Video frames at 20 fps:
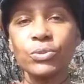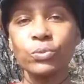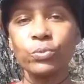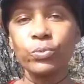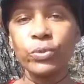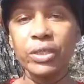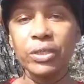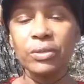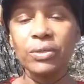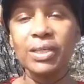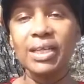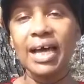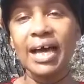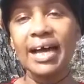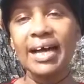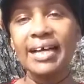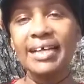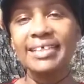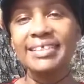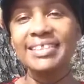to
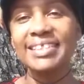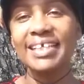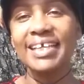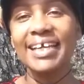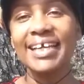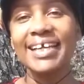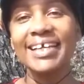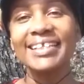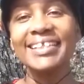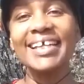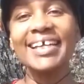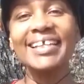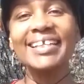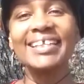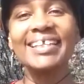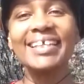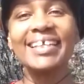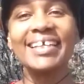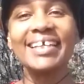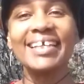realize that
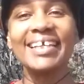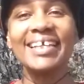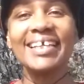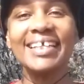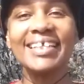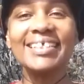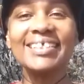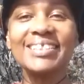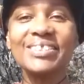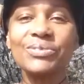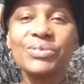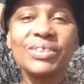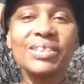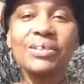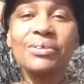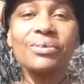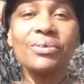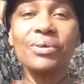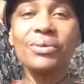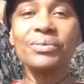it is
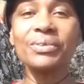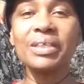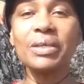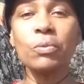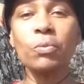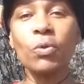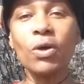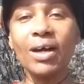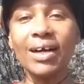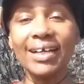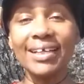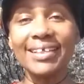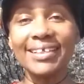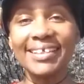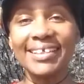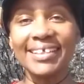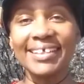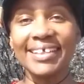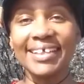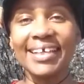still only
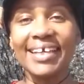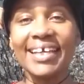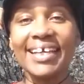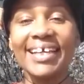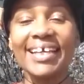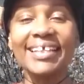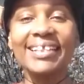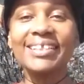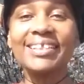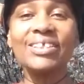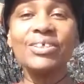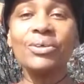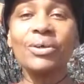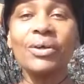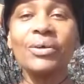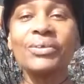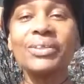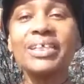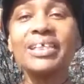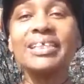one. You
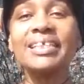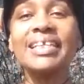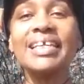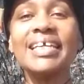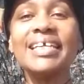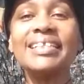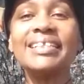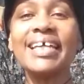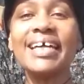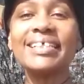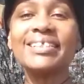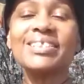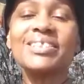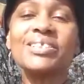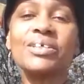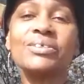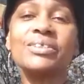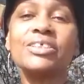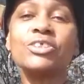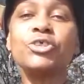only need that
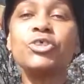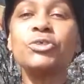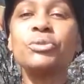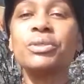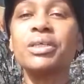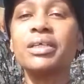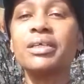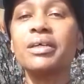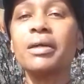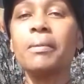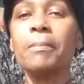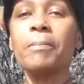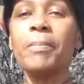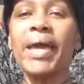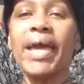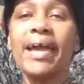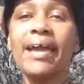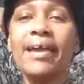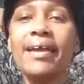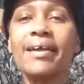so that you can
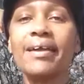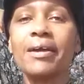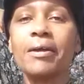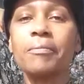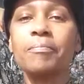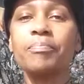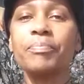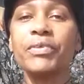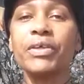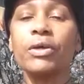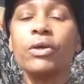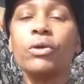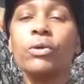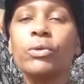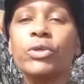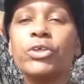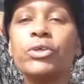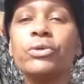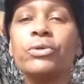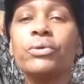compare
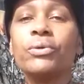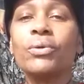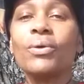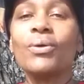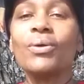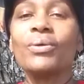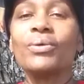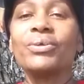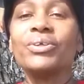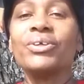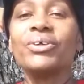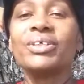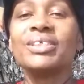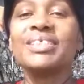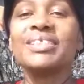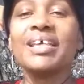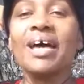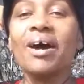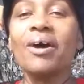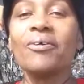
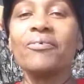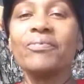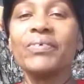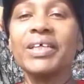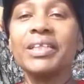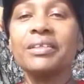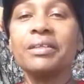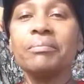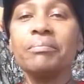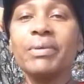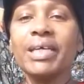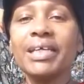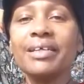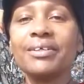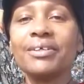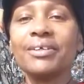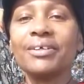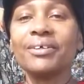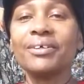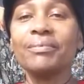yourself in the
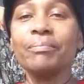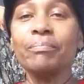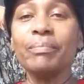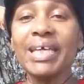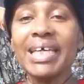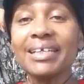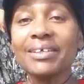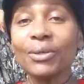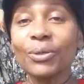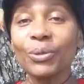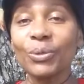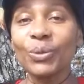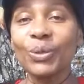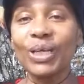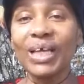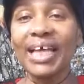middle,